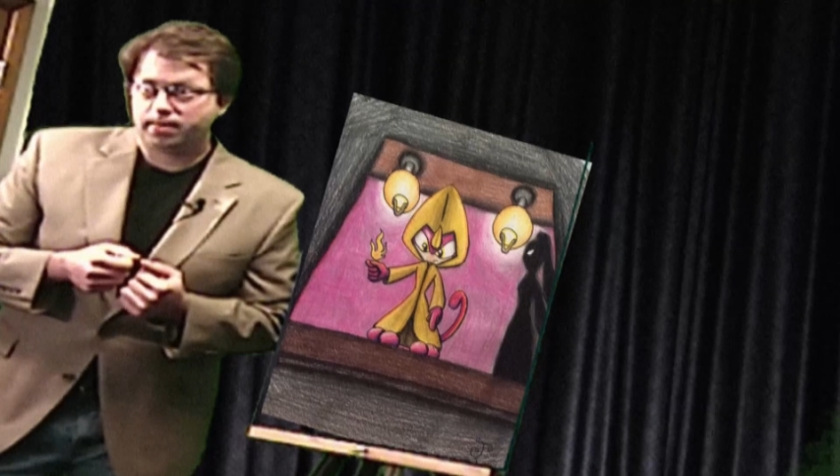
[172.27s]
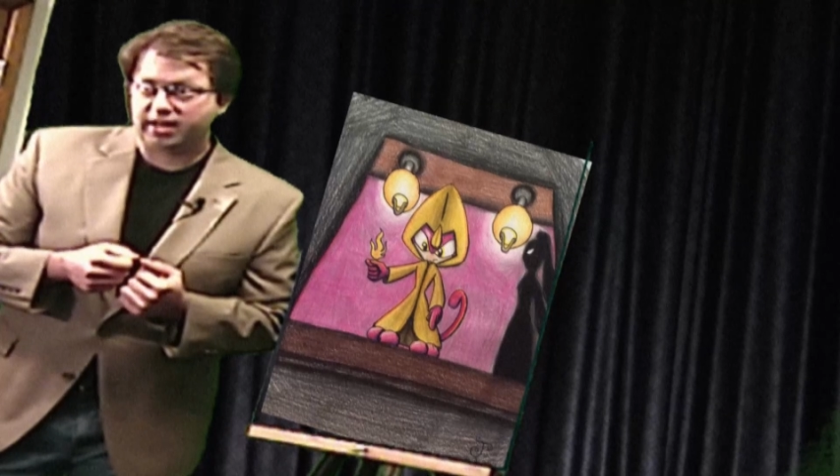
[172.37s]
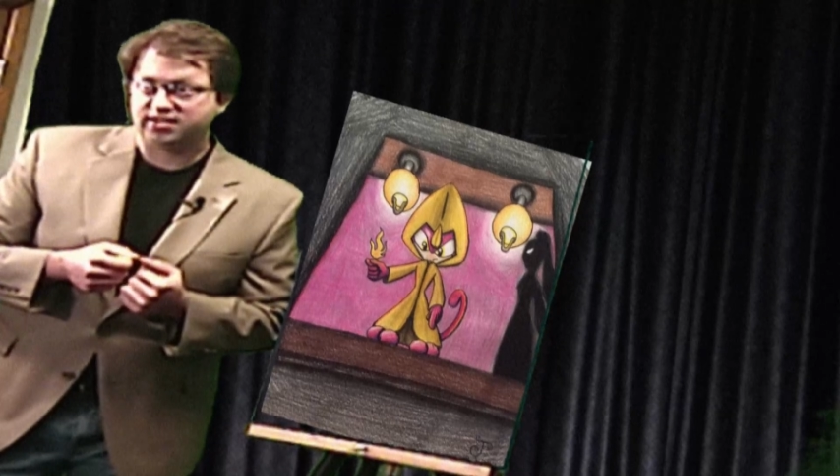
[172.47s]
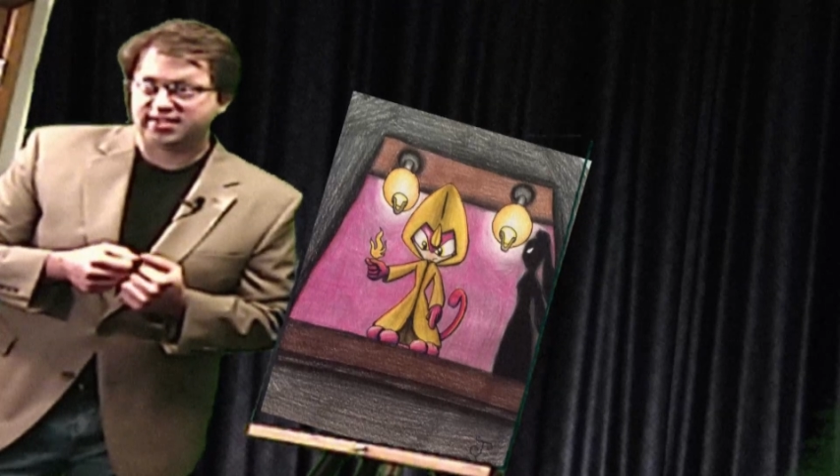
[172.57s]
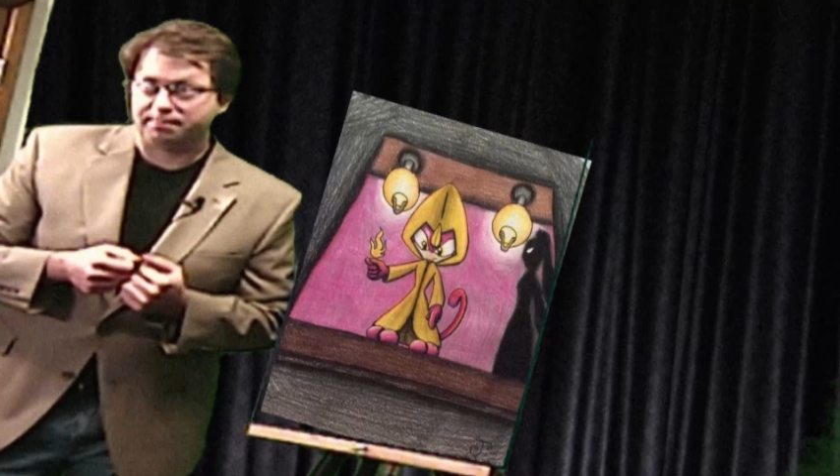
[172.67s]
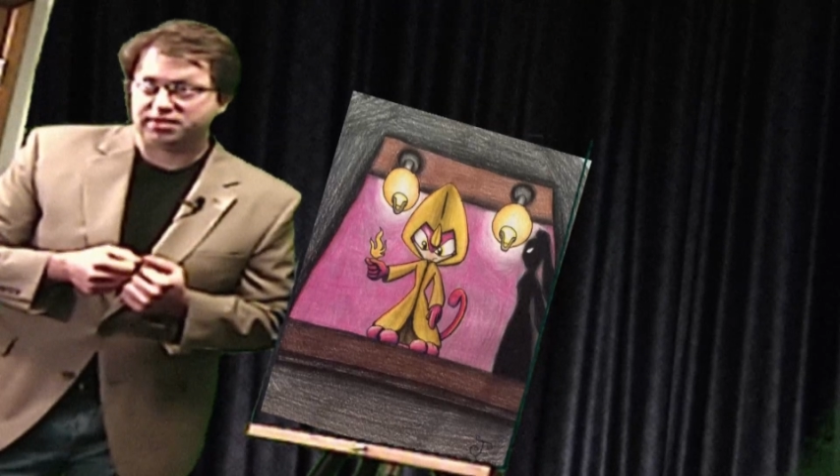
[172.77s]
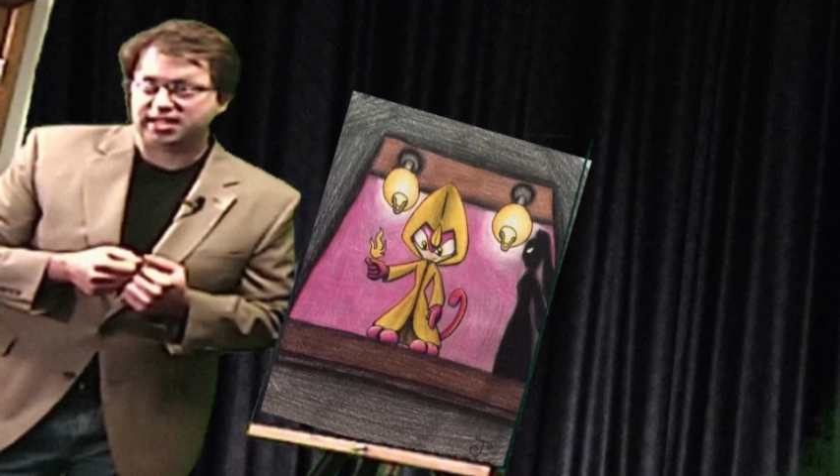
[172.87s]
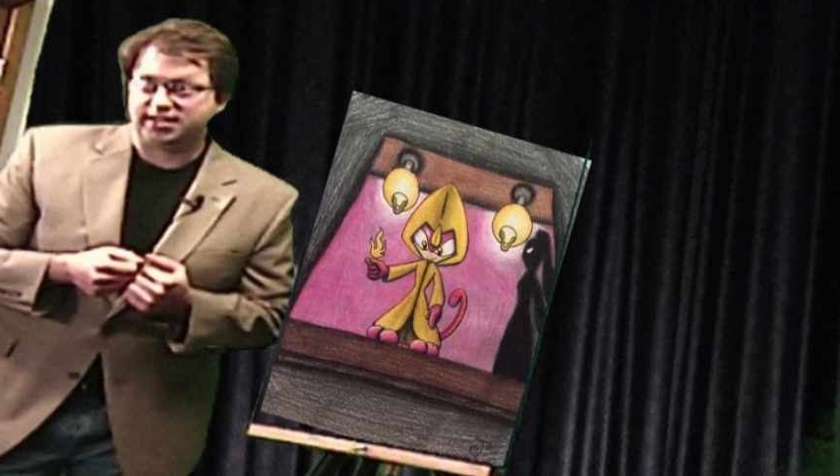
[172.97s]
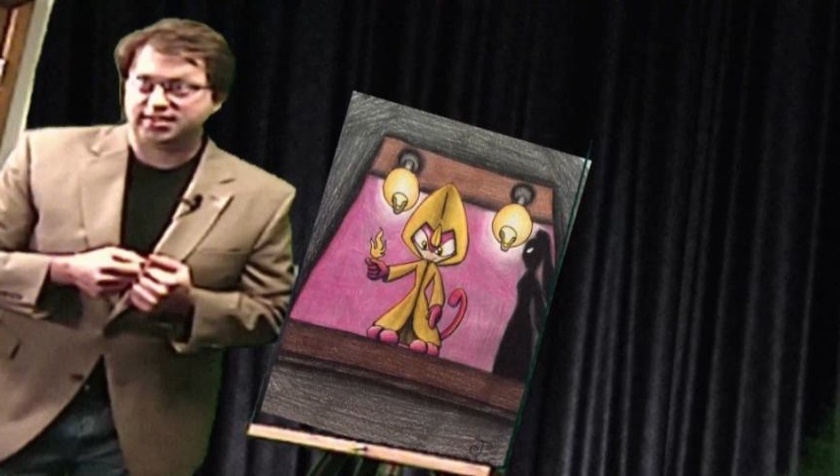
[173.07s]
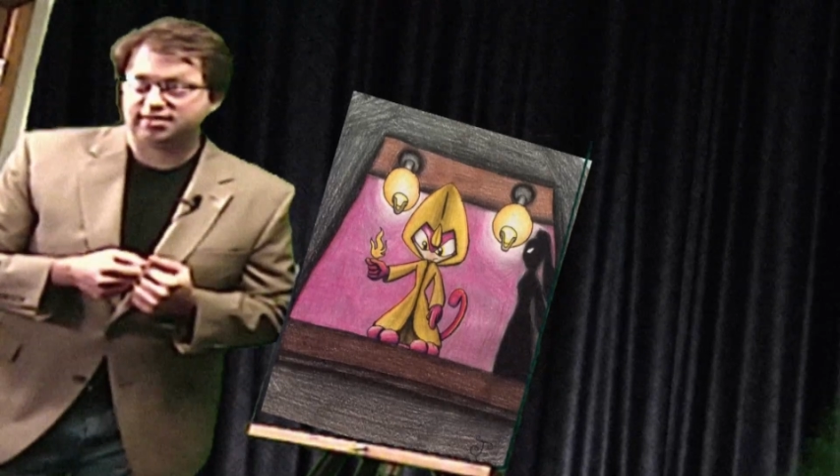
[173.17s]
except
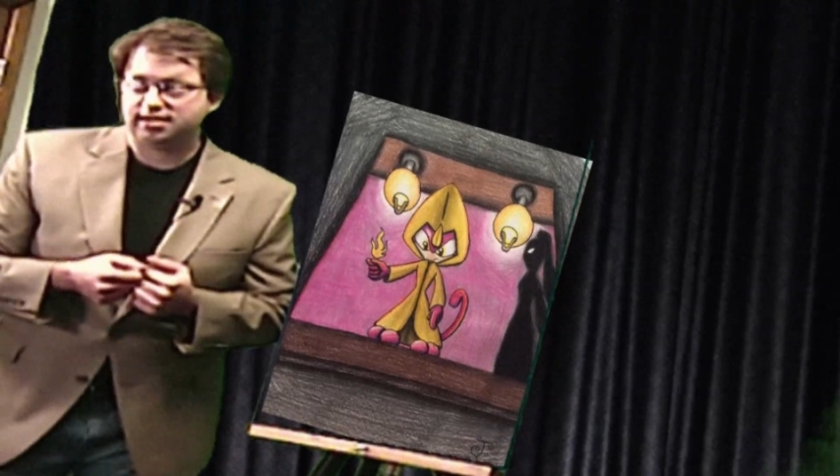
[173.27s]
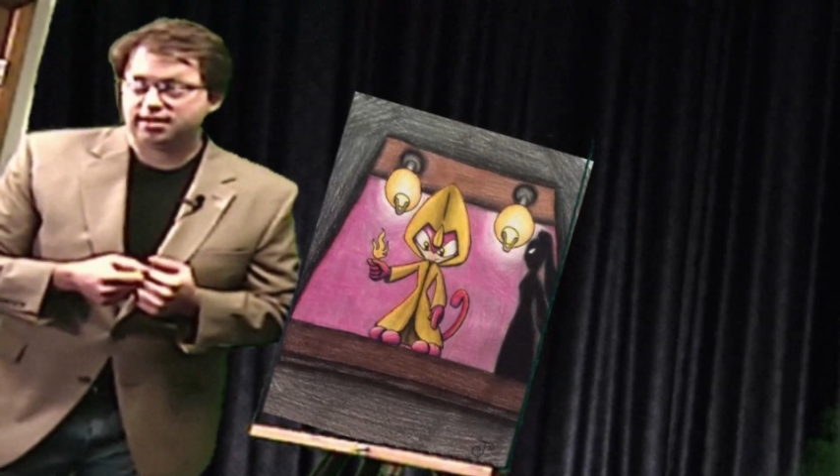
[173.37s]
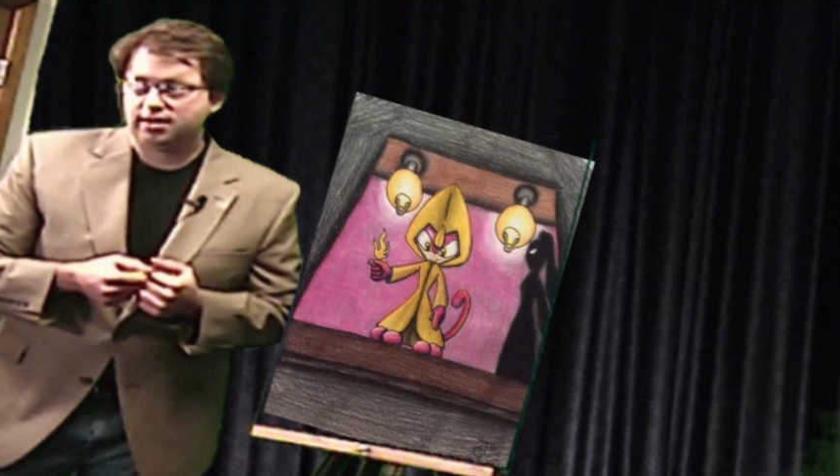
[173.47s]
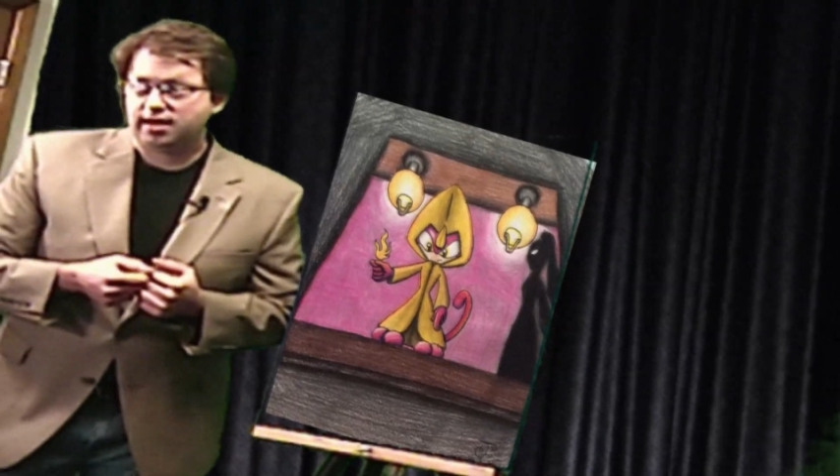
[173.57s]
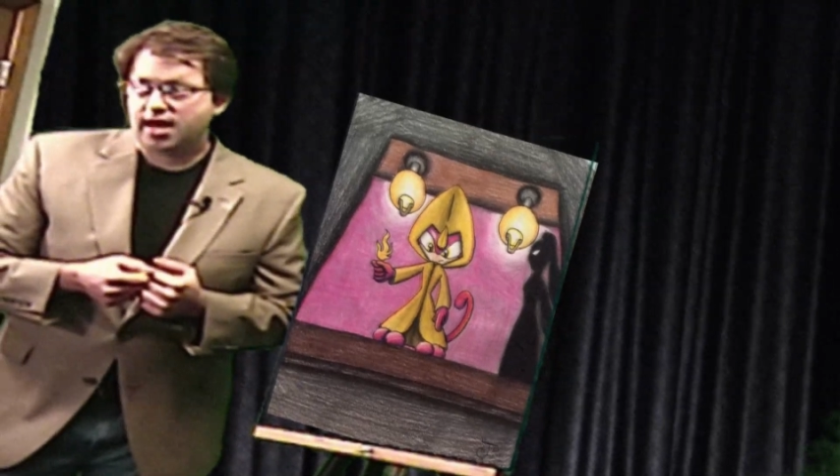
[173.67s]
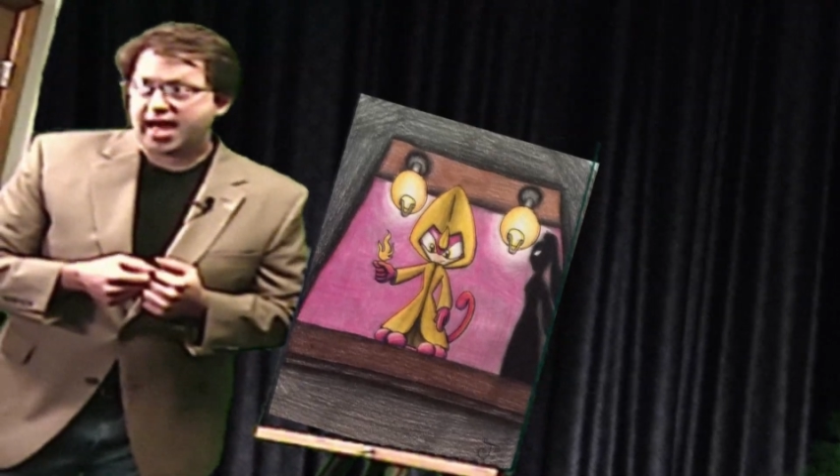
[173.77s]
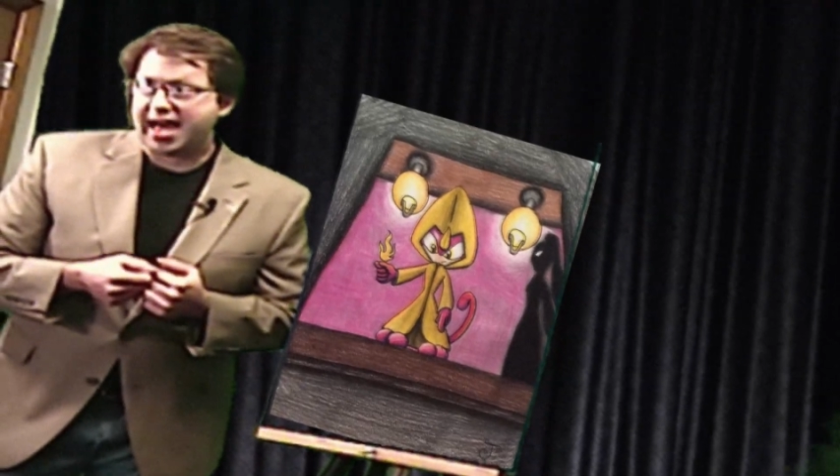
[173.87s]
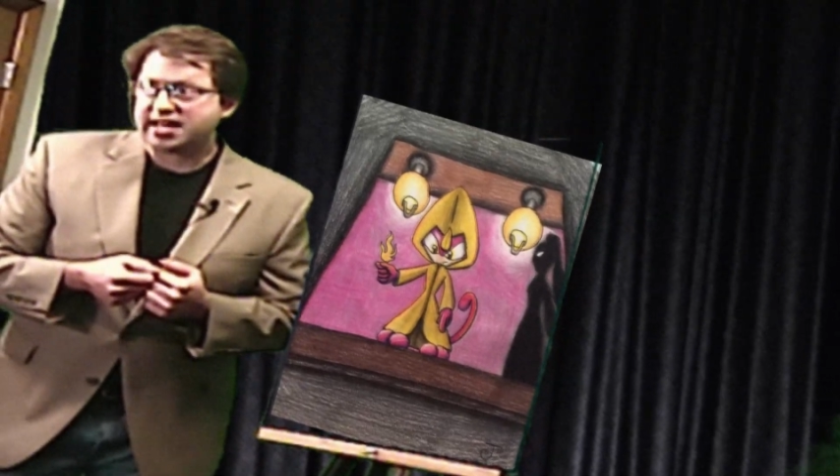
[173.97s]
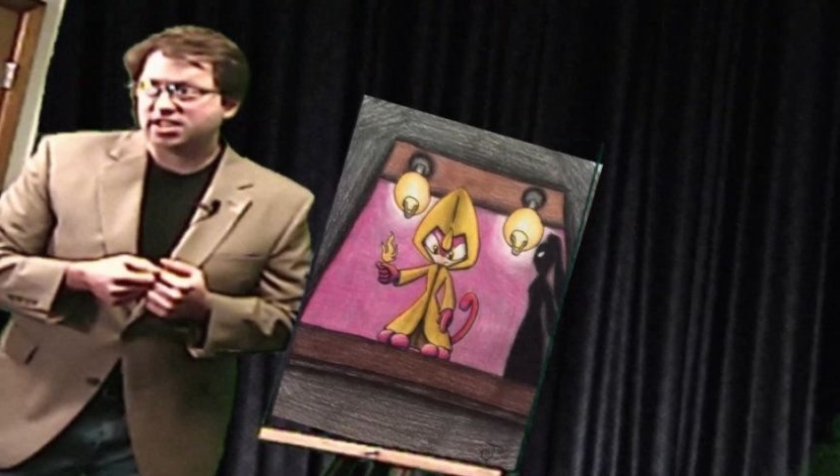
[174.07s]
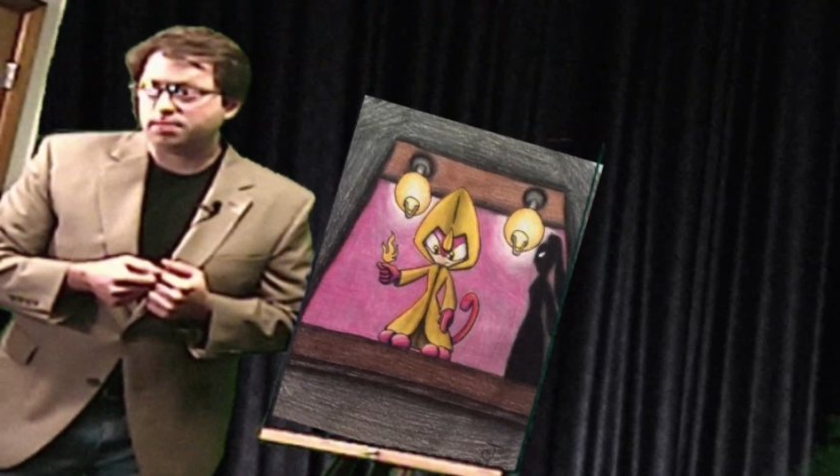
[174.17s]
it's
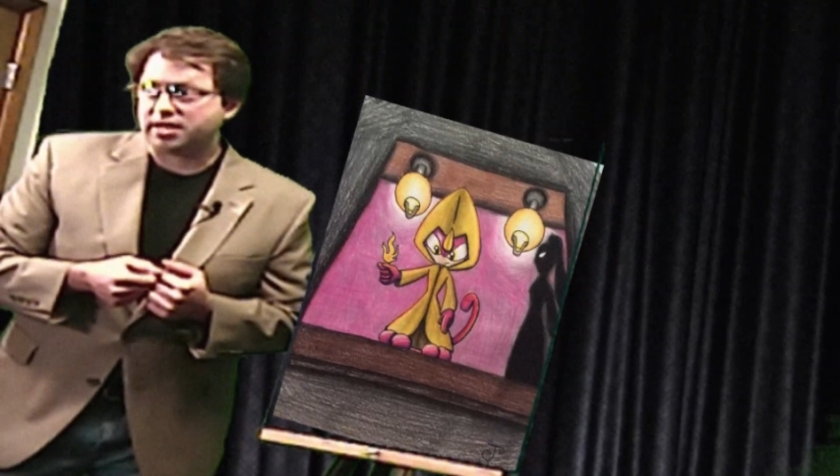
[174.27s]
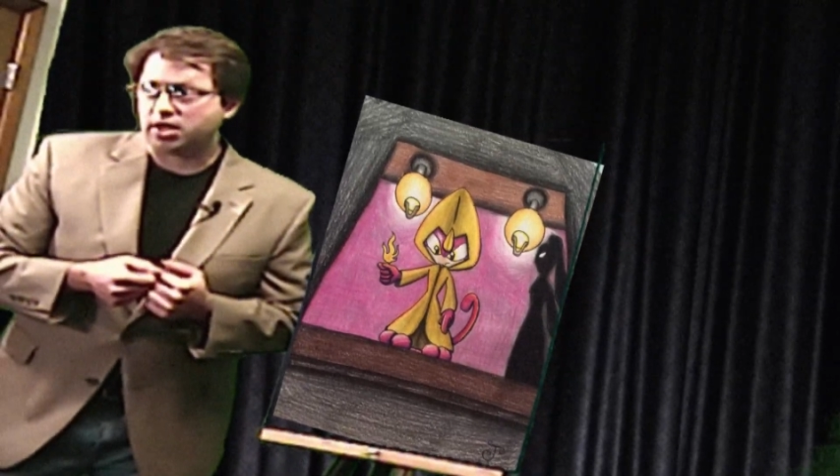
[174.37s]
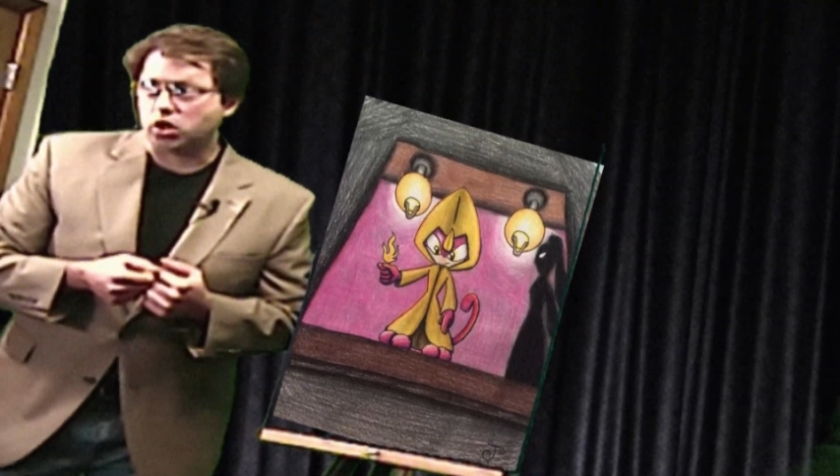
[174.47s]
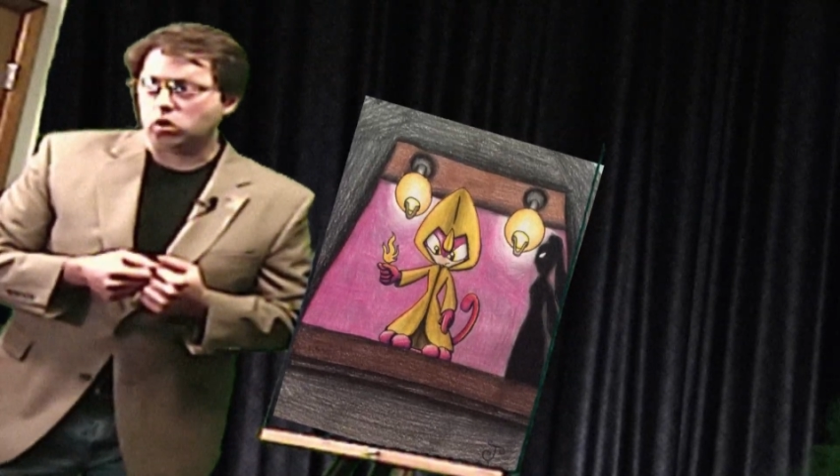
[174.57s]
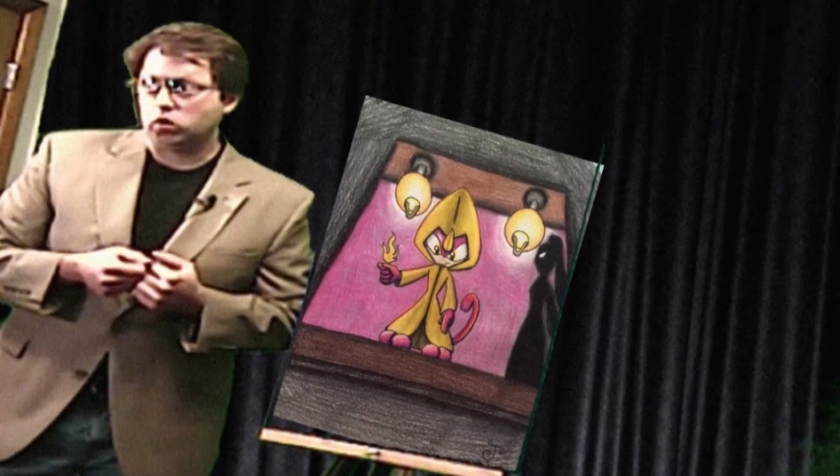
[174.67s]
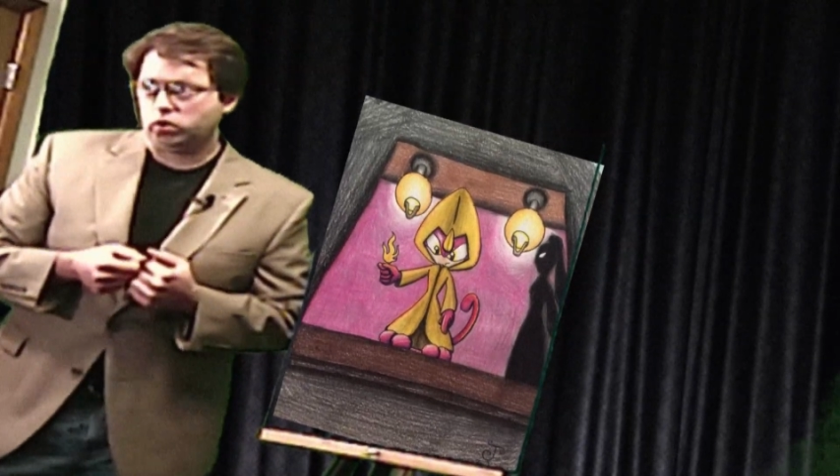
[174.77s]
Espio,